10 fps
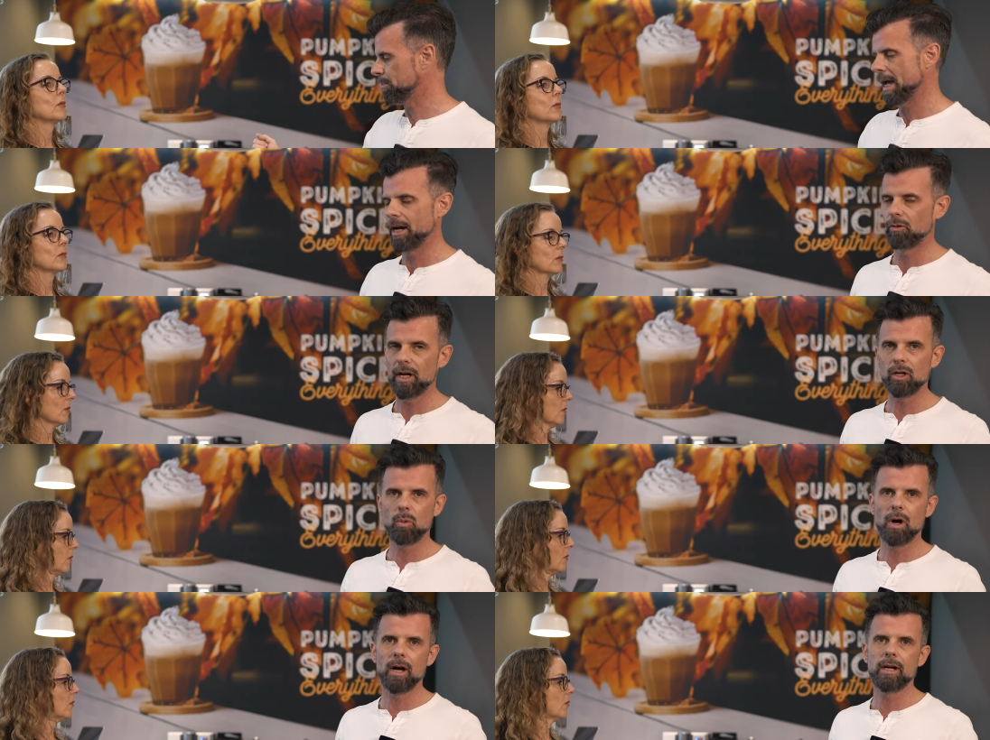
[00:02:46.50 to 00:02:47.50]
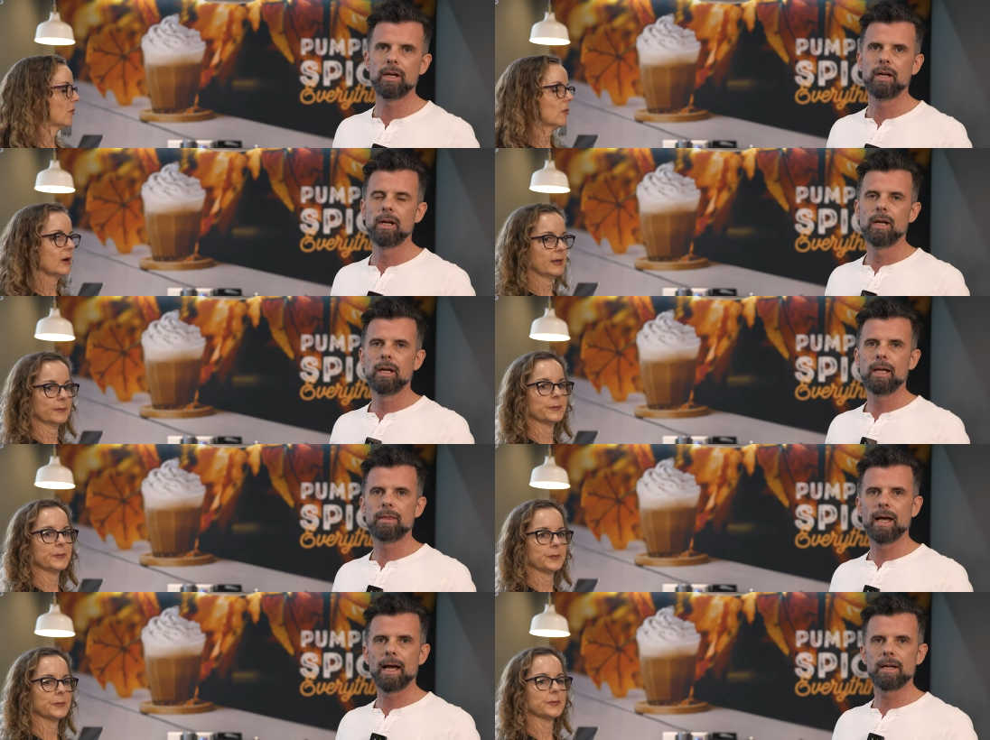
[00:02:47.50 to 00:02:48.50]
Speaker 1: a Panarello wand. Right.
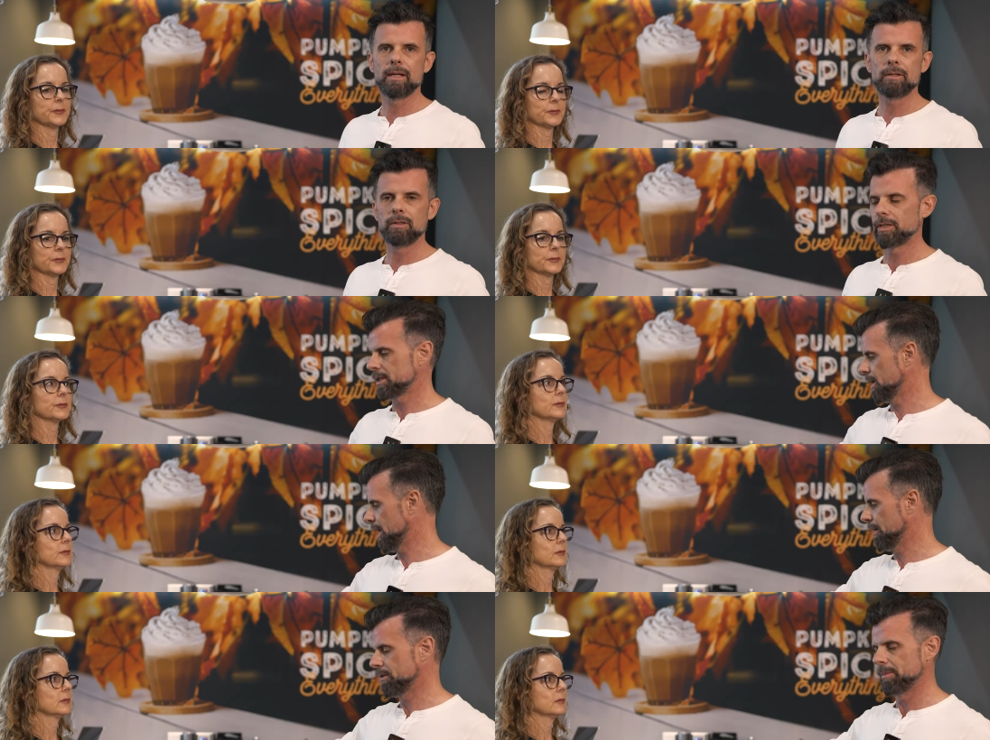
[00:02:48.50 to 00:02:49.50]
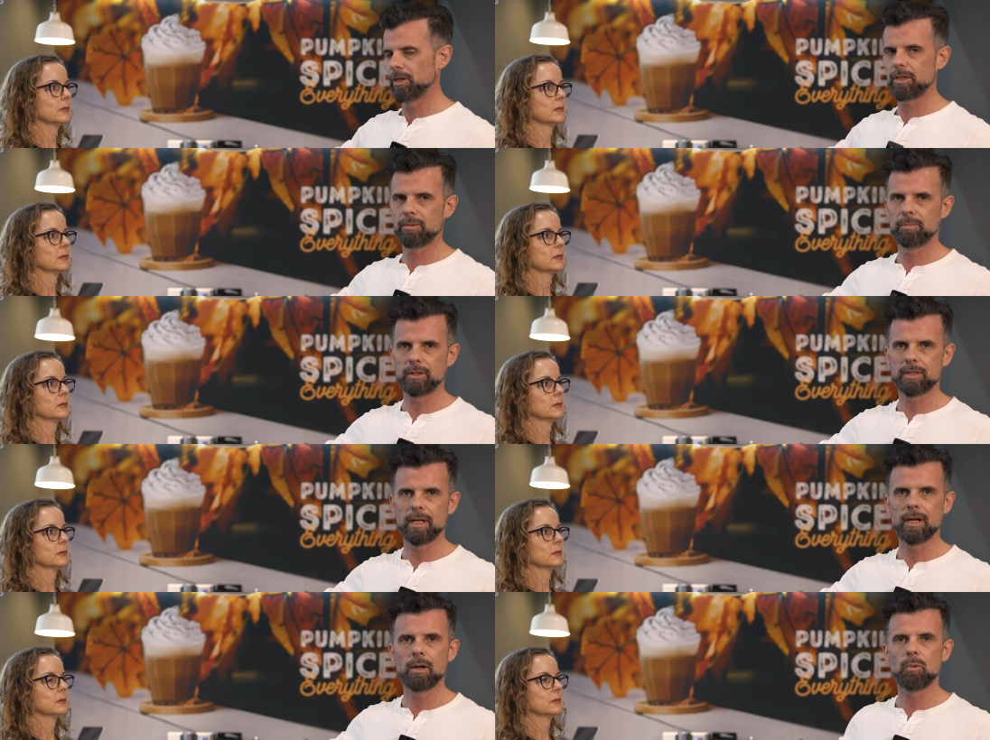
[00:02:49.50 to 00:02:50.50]
That does not have the milk built
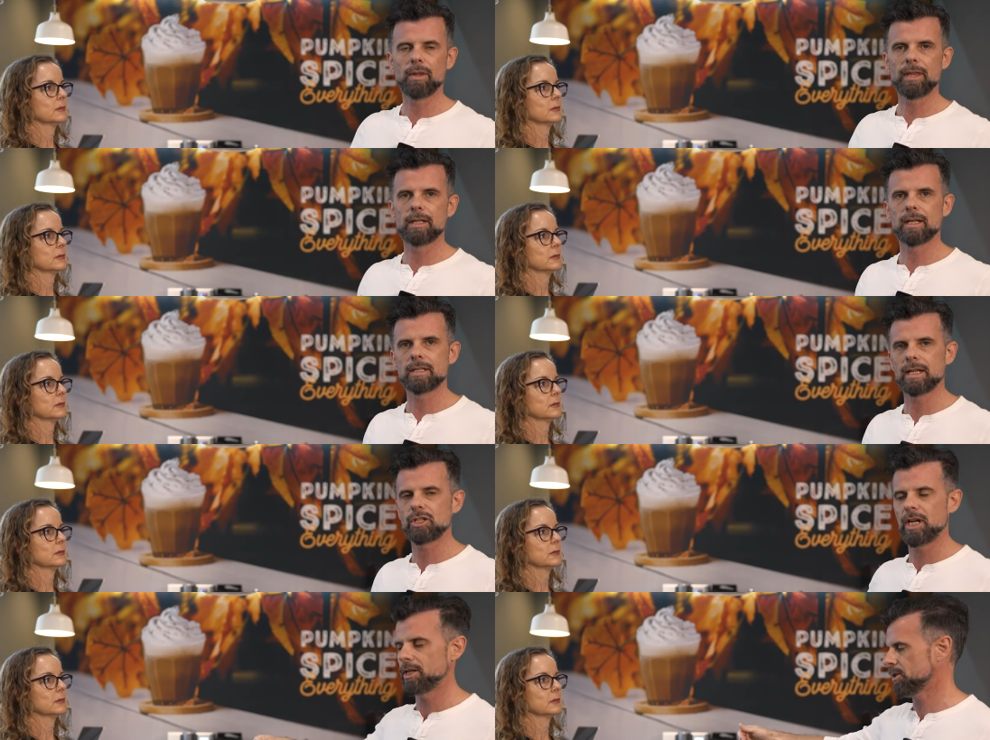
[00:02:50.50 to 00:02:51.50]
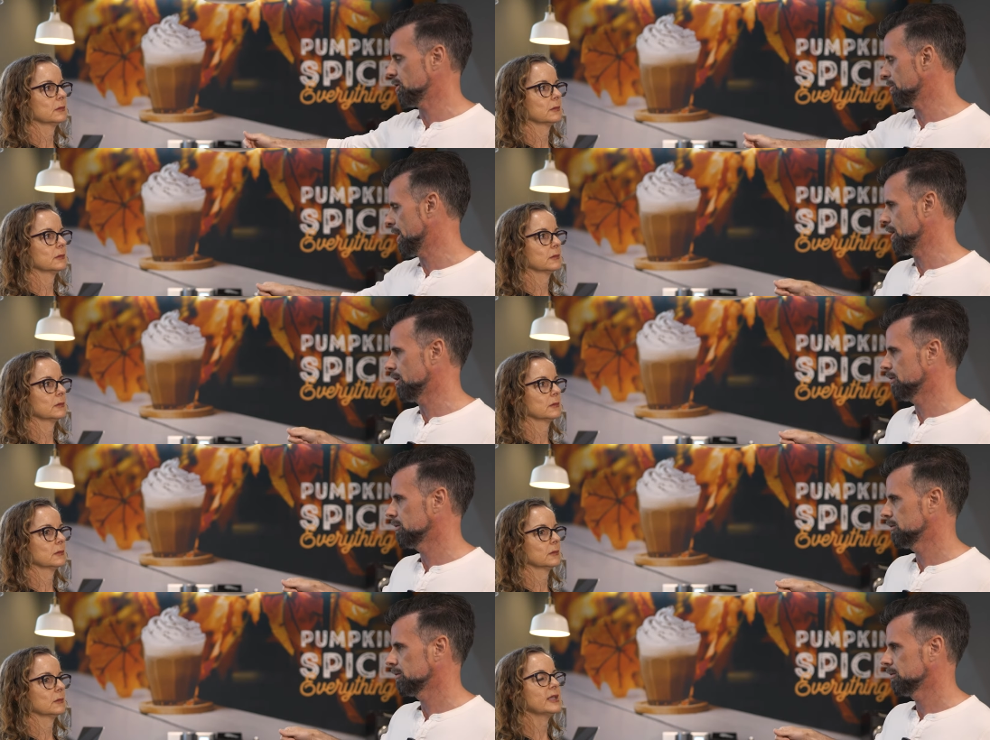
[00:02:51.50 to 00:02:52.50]
in. And what that does, that changes your menu.
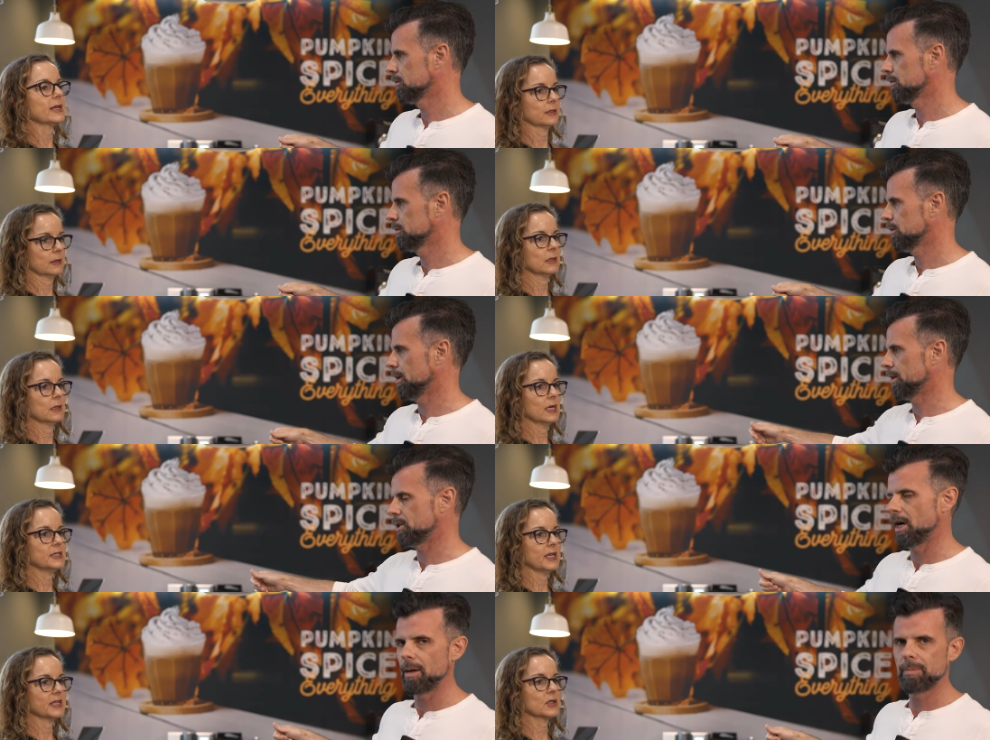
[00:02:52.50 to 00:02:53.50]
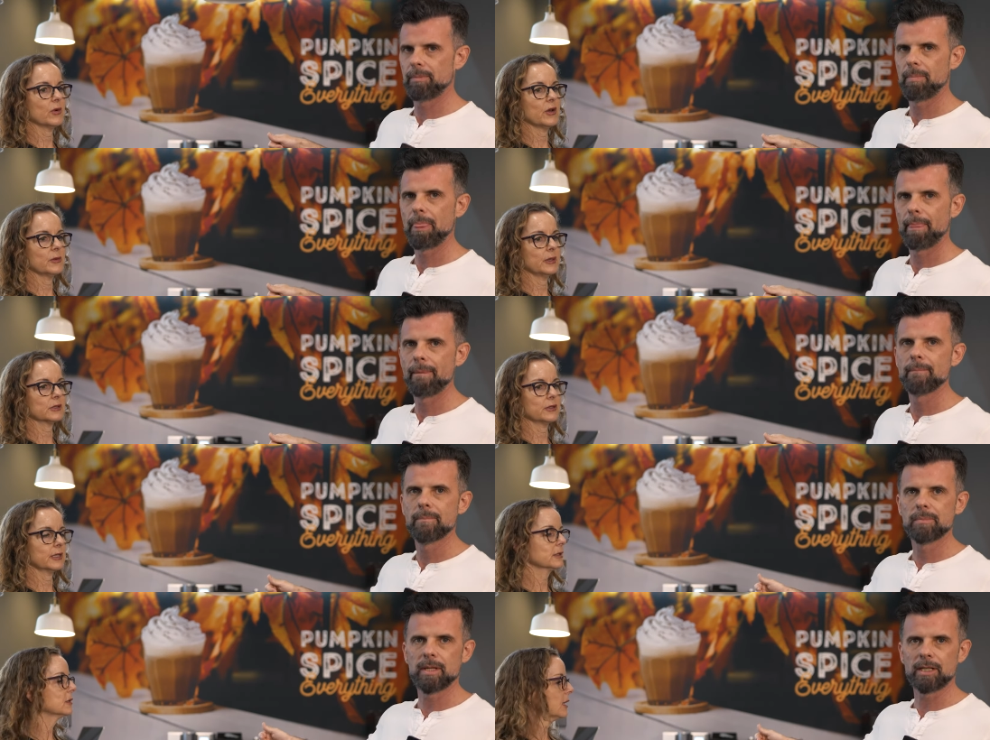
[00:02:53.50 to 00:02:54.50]
Speaker 2: Yes. On the it top. takes away all the milk
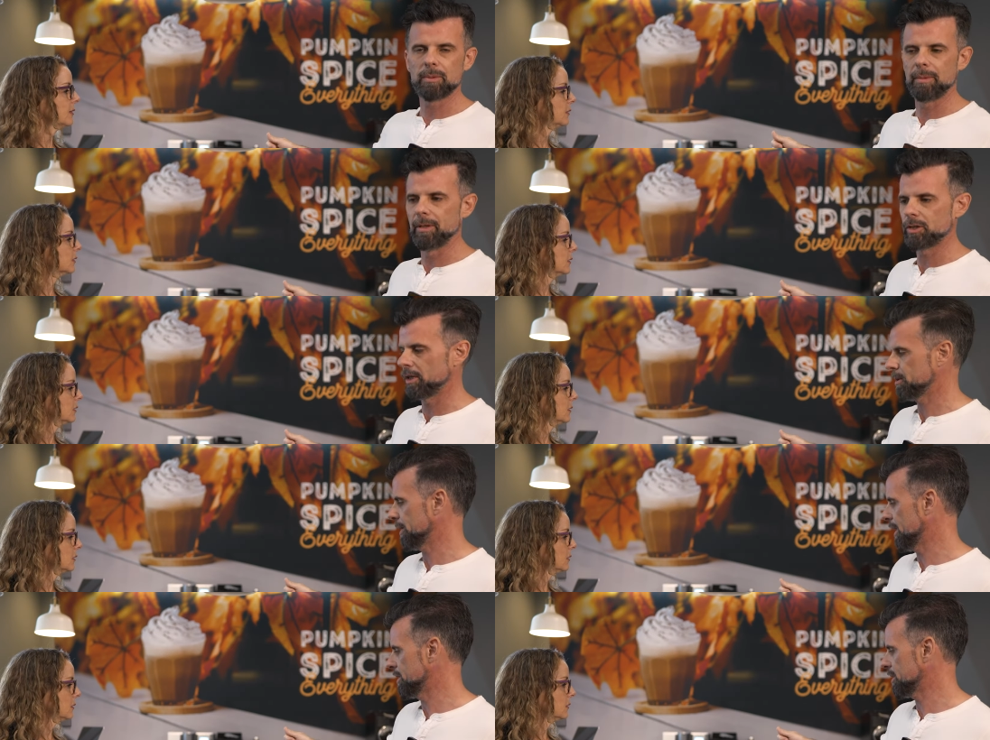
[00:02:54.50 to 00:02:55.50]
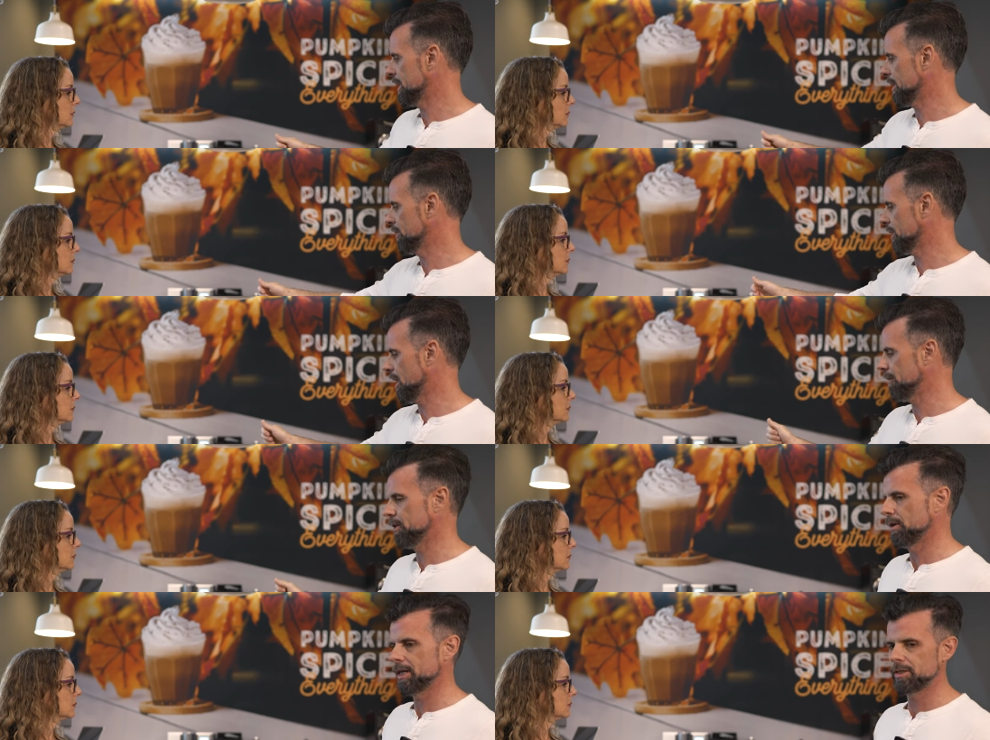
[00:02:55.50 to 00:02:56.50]
drinks. Takes yeah. away the
Speaker 1: milk drinks because it's going to give you the coffee
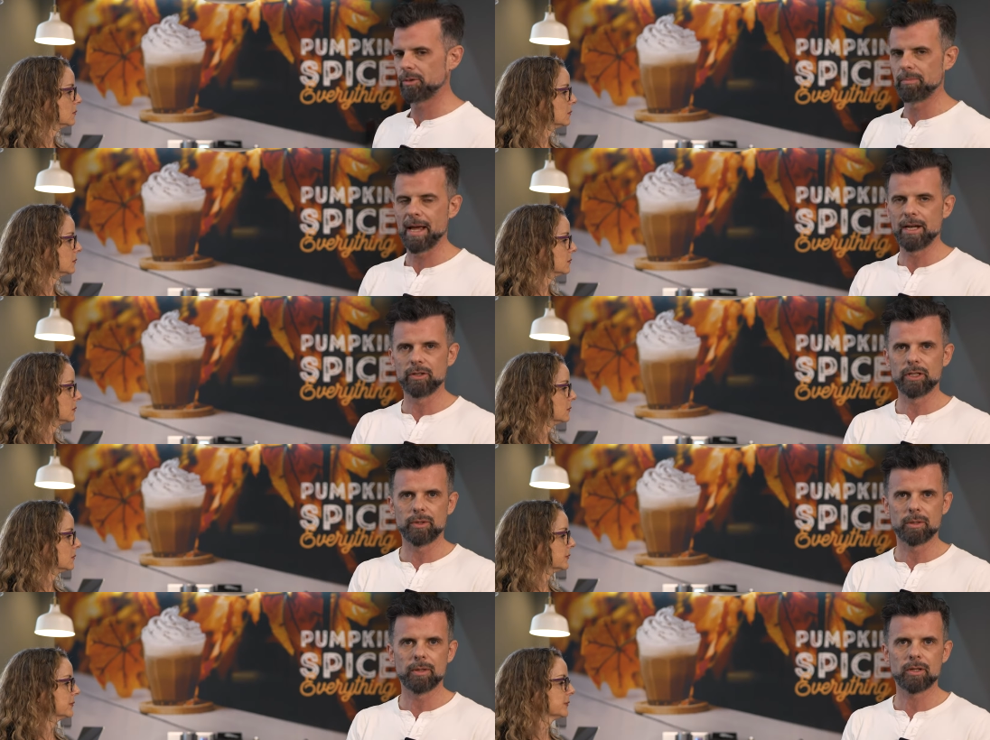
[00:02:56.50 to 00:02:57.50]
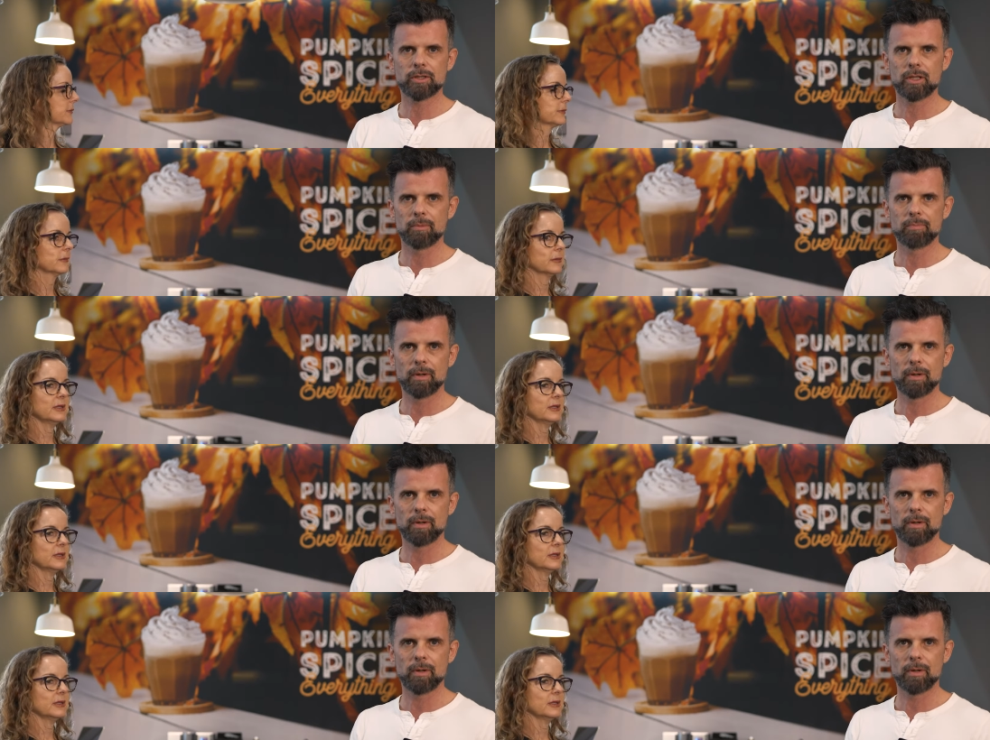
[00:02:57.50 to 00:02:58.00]
drinks. You're manually doing the milk, so